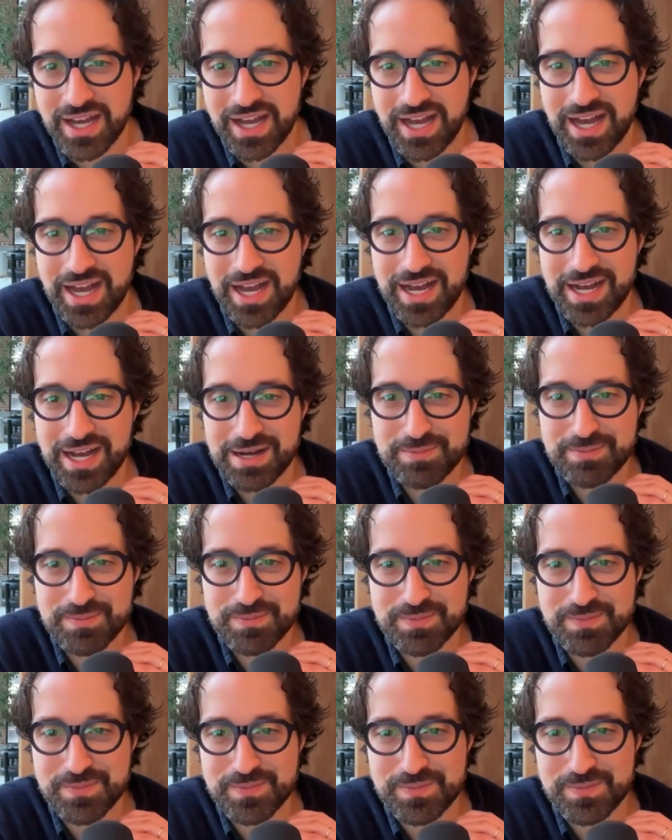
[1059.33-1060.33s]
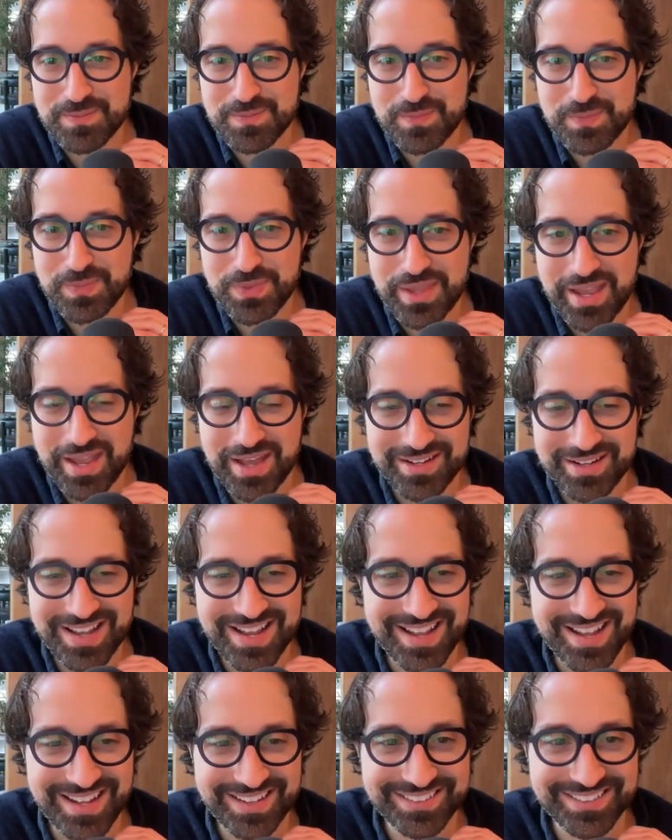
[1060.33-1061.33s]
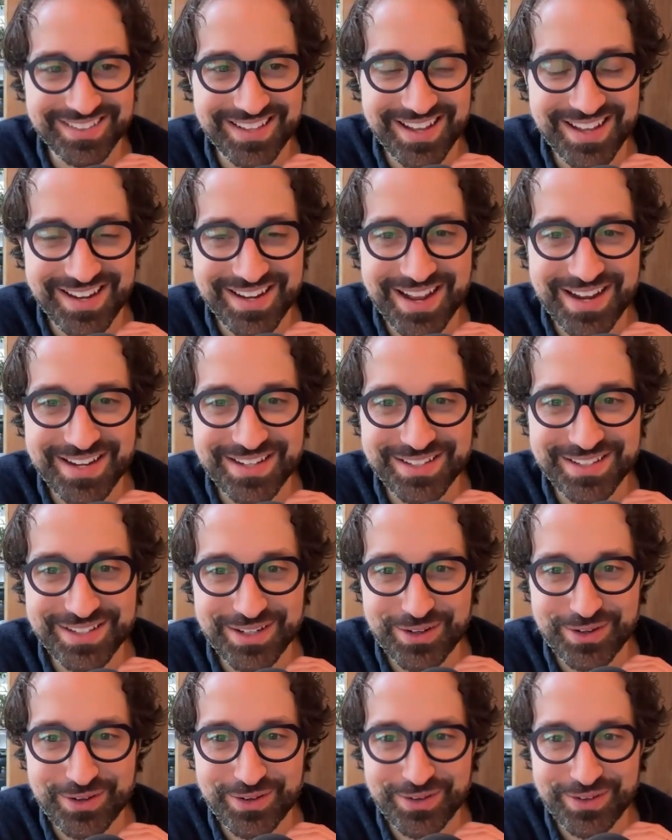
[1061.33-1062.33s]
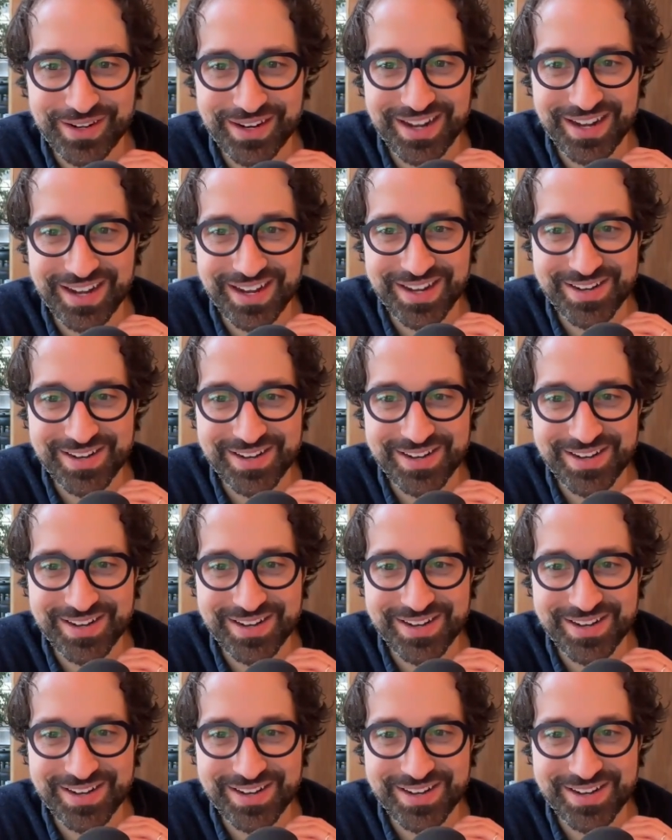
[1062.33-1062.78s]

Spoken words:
Um, and here,